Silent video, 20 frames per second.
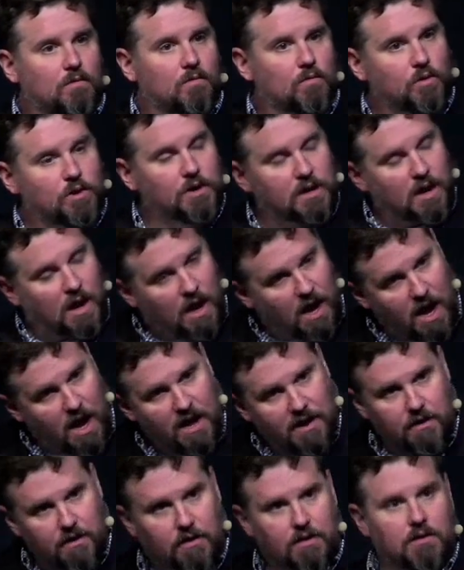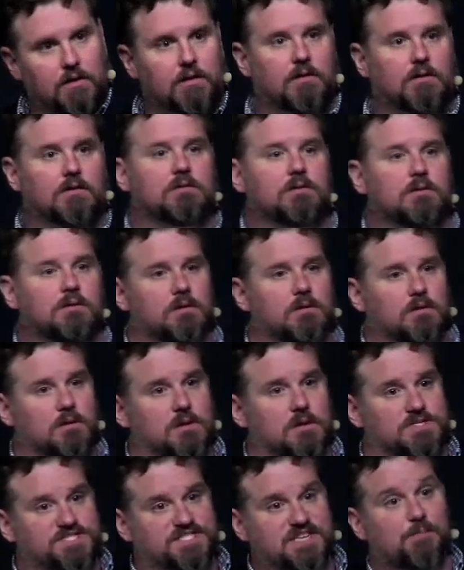We're going to honor
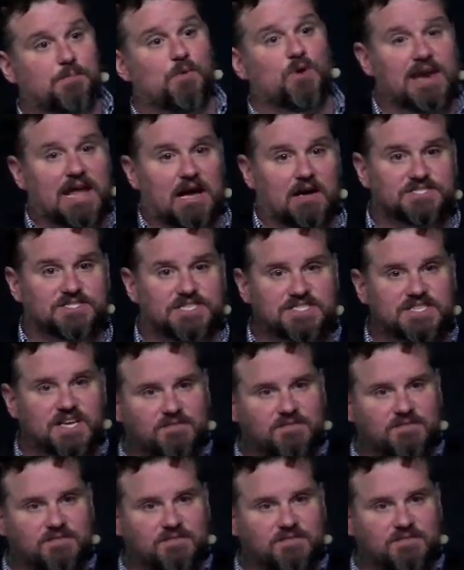someone else's